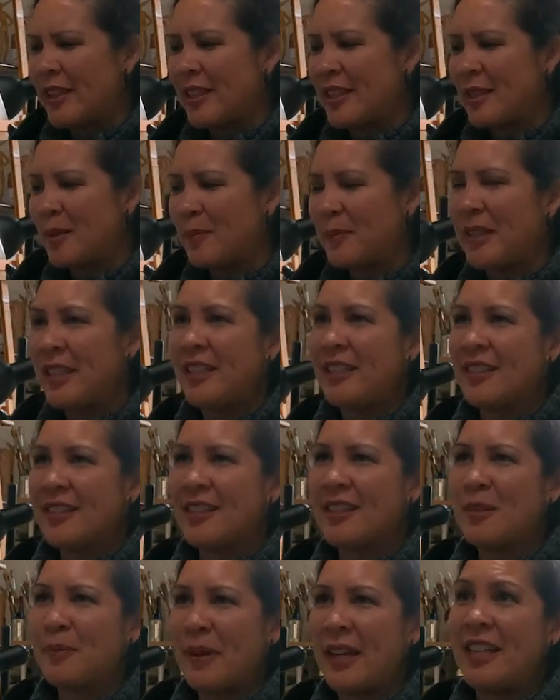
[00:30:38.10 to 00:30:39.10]
this
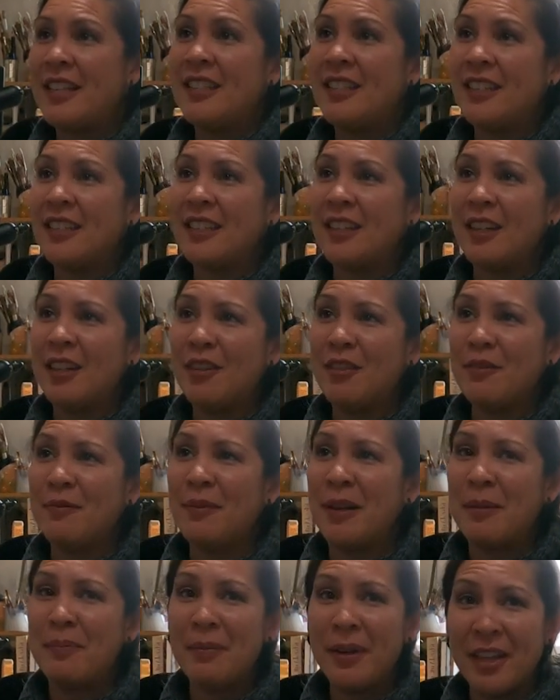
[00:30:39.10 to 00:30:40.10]
piece, this painting
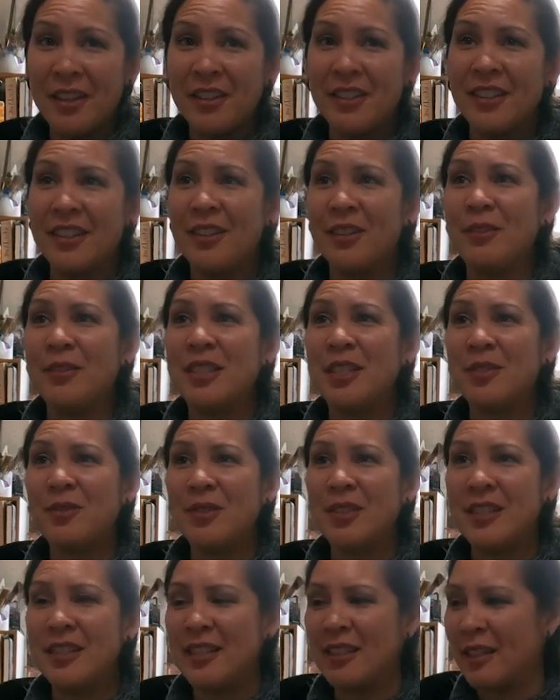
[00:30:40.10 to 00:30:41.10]
of my mother,
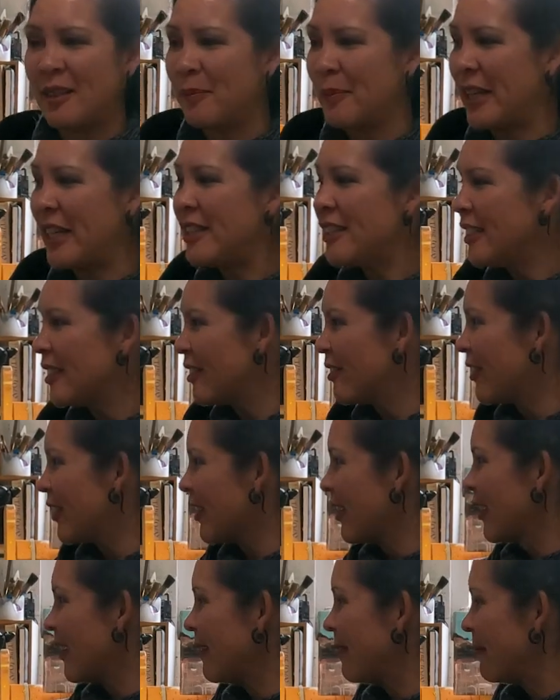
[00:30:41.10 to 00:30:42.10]
which was a painting of
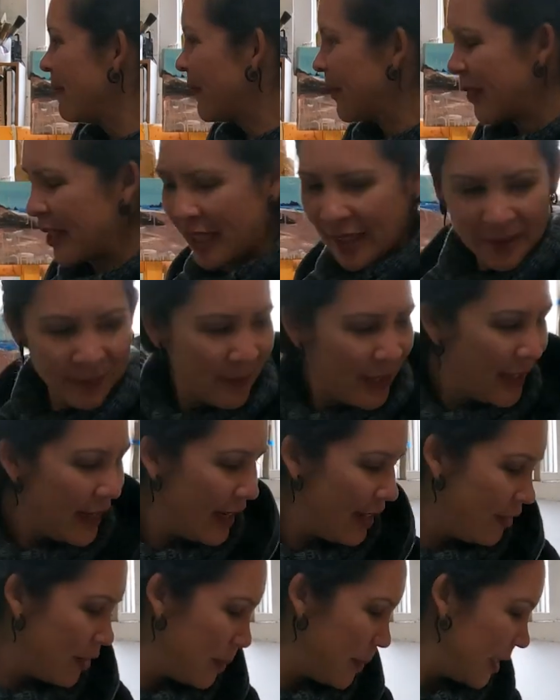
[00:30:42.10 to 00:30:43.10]
her. I might
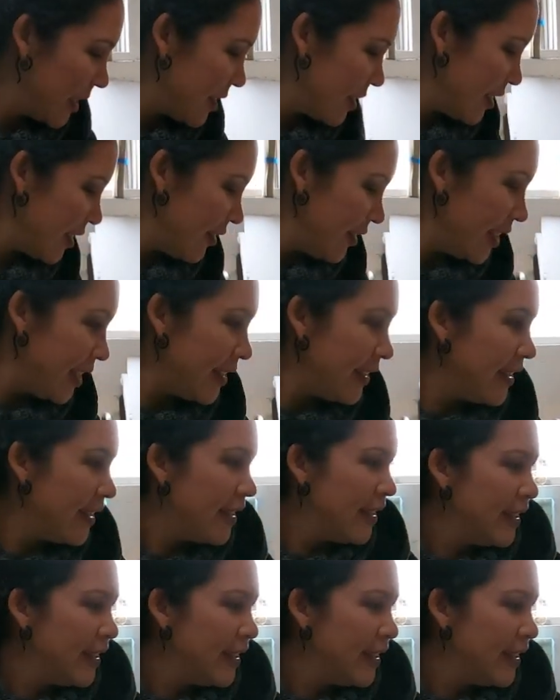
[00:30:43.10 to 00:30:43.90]
have a picture of it.